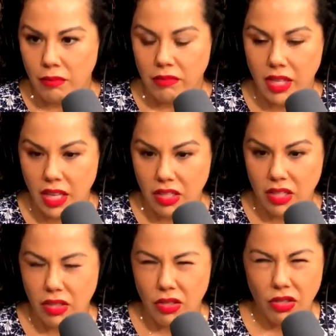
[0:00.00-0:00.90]
His
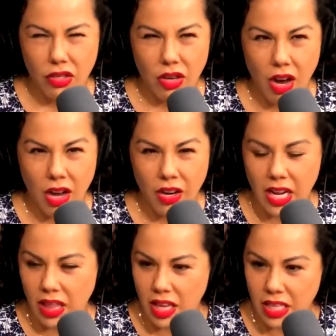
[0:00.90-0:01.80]
daughter, I
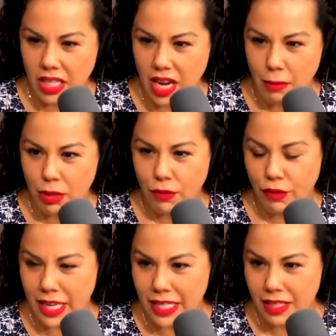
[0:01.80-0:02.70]
think's name is
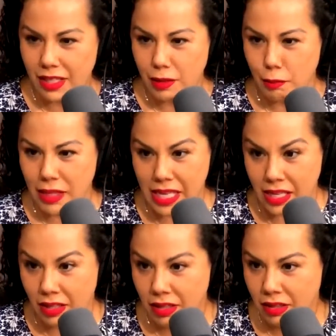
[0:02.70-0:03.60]
Frances
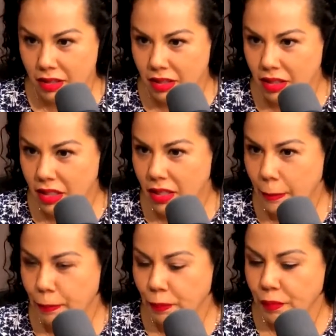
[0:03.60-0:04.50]
Bean.
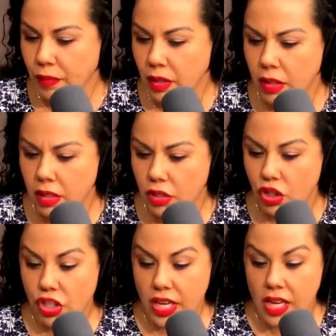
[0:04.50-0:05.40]

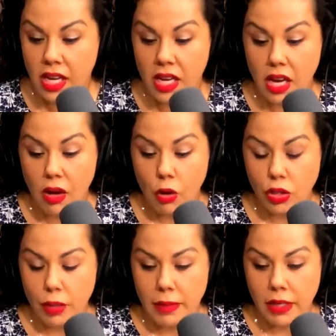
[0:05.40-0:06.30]
She
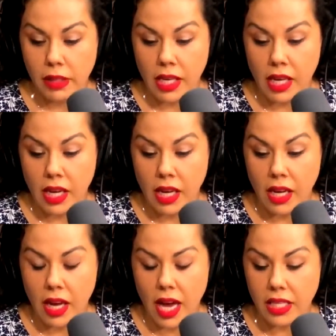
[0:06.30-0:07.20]
ultimately
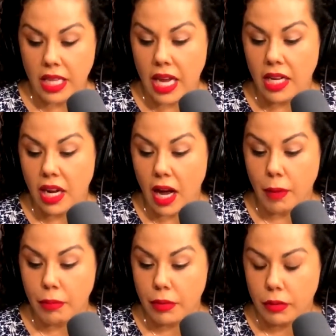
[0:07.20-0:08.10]
has ended
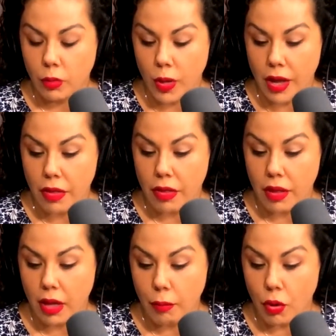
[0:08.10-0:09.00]
up with
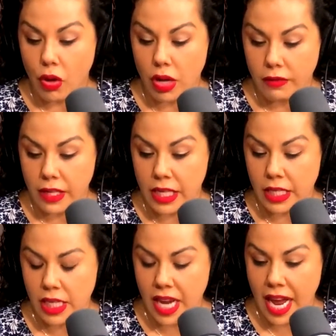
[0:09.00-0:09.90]
a bulk of the
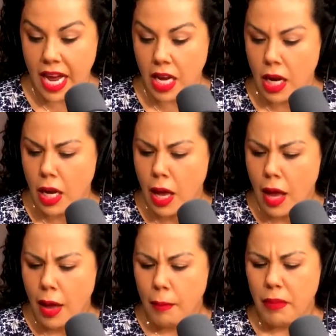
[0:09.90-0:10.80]
estate,
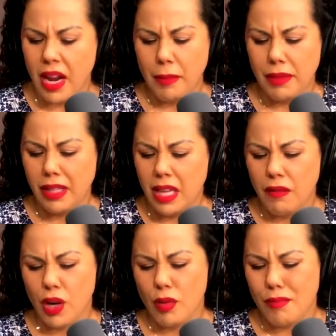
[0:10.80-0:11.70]
but I believe
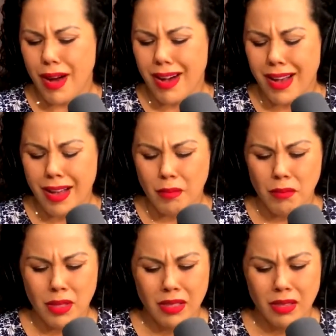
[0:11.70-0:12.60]
her
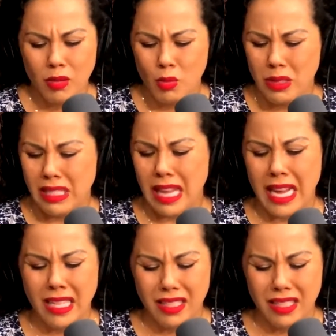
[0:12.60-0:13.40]
mom was like,